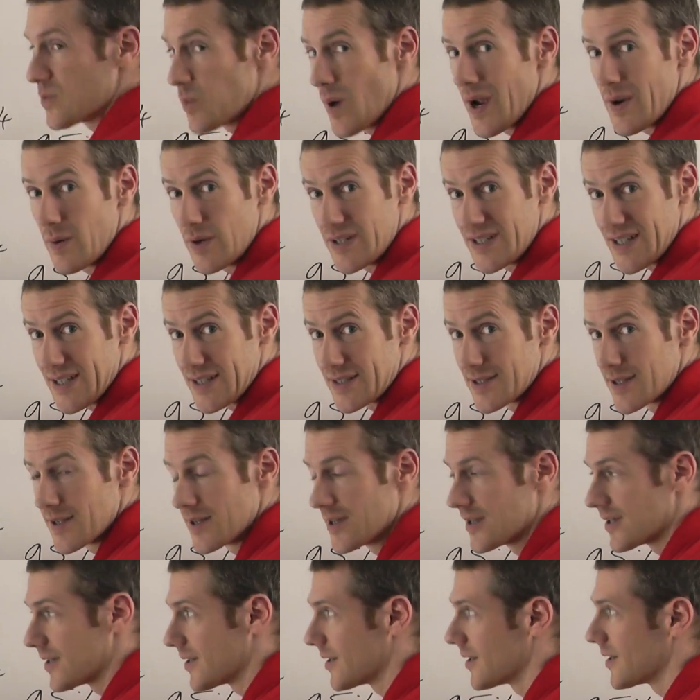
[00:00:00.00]
way is it?
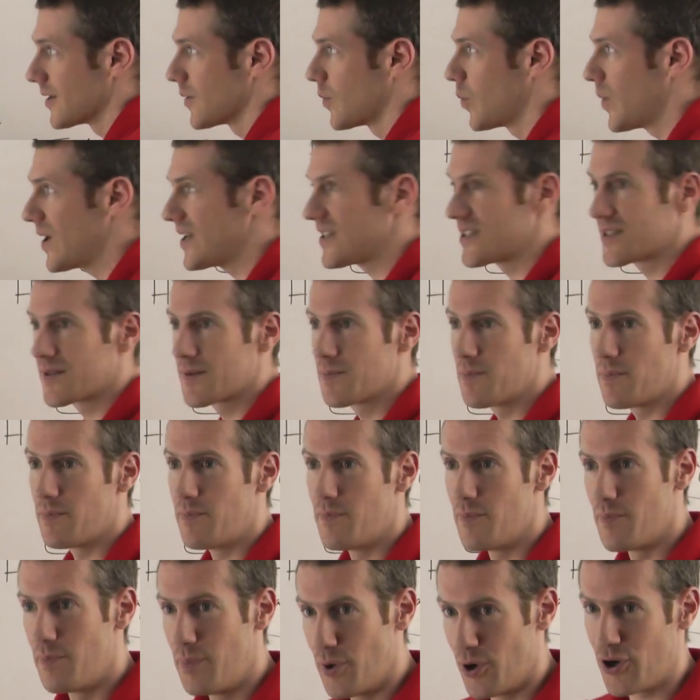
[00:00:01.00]
Which
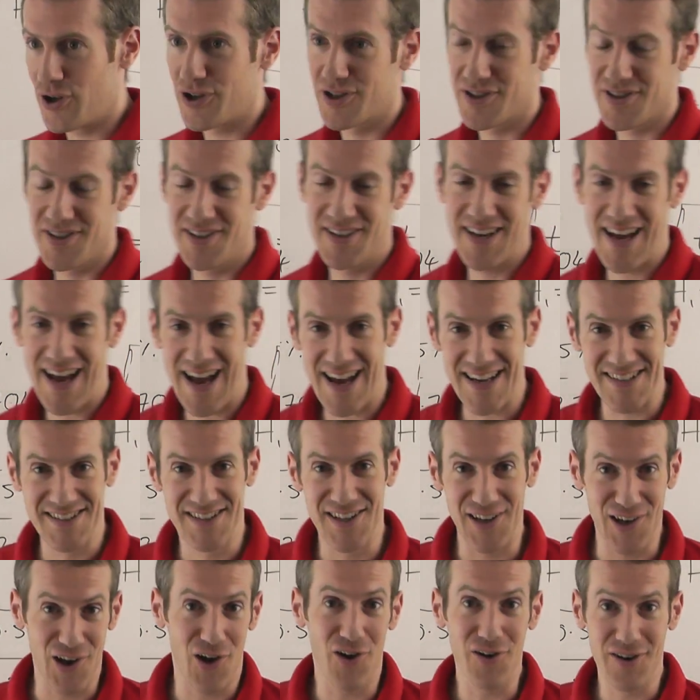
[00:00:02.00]
bush has
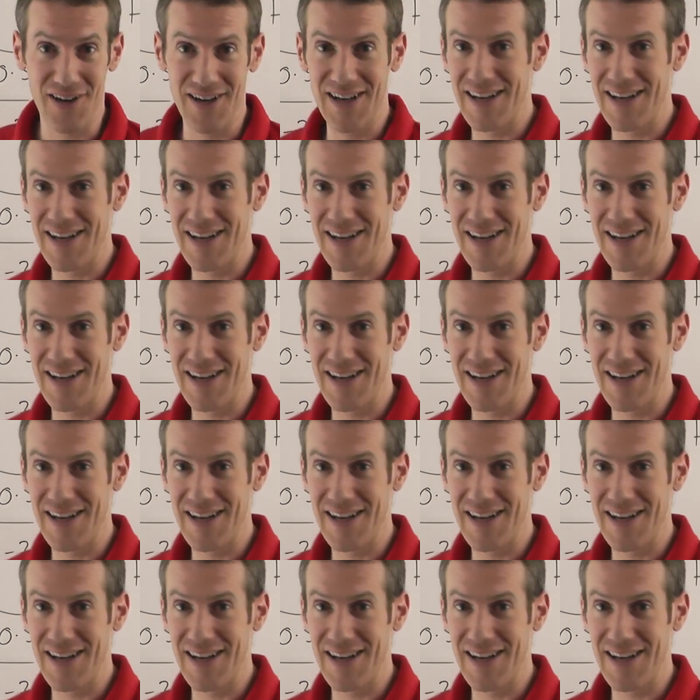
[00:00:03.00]
the longer